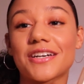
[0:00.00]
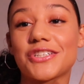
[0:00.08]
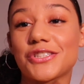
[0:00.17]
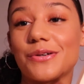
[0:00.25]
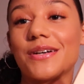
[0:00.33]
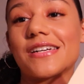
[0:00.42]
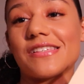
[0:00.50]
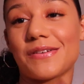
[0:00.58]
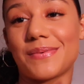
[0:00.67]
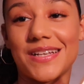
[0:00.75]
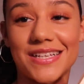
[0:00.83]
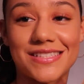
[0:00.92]
going to show it because
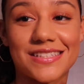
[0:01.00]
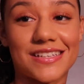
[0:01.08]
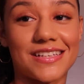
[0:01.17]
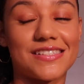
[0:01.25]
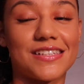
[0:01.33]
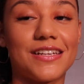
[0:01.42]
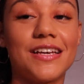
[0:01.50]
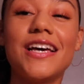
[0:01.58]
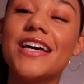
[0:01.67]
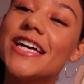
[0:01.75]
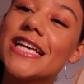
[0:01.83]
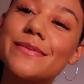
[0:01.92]
everybody gets disgusted,
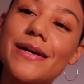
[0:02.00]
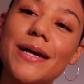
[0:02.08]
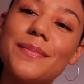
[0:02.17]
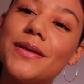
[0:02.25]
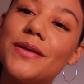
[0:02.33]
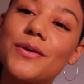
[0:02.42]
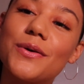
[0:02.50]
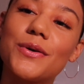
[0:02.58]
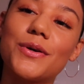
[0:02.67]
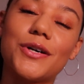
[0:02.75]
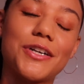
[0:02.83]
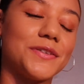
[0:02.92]
is my umbilical
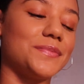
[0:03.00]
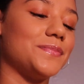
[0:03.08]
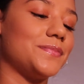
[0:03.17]
cord.